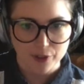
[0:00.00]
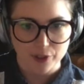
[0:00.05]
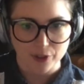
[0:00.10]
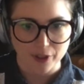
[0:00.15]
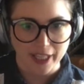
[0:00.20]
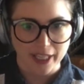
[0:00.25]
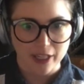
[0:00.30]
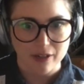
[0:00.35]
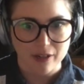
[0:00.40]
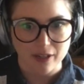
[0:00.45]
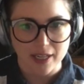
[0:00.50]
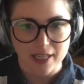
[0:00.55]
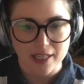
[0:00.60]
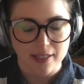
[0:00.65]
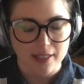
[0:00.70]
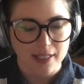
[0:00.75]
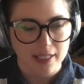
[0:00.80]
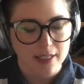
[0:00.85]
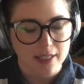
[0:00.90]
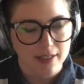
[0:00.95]
are like
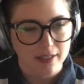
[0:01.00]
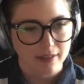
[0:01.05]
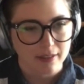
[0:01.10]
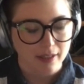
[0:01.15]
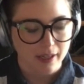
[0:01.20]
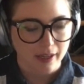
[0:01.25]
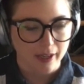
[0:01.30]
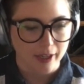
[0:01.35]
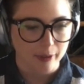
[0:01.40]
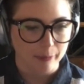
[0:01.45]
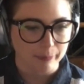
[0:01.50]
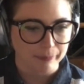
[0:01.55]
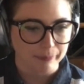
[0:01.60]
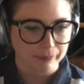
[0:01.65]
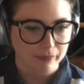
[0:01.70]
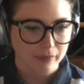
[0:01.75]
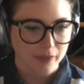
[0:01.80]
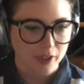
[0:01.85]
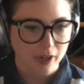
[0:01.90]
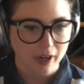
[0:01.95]
crazy.
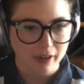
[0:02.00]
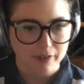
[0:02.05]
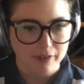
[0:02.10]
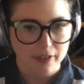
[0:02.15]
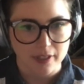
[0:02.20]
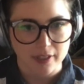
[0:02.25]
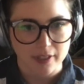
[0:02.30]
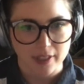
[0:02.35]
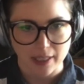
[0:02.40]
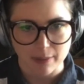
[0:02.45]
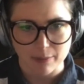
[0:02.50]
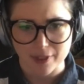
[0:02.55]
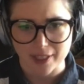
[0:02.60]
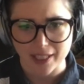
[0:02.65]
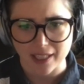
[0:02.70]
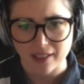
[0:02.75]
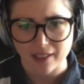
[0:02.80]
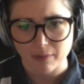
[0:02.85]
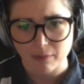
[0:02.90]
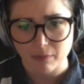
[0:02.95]
They're oftentimes
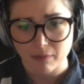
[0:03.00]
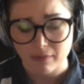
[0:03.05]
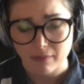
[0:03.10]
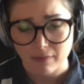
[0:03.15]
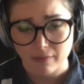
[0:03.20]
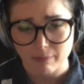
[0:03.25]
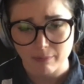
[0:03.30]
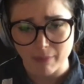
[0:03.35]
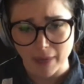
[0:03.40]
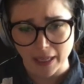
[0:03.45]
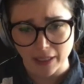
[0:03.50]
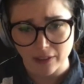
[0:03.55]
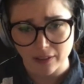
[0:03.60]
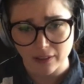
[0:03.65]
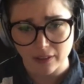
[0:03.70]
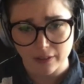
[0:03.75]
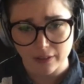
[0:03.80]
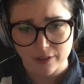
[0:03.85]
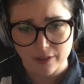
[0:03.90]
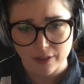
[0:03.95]
like
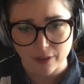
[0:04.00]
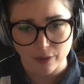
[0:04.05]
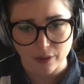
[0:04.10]
metal, so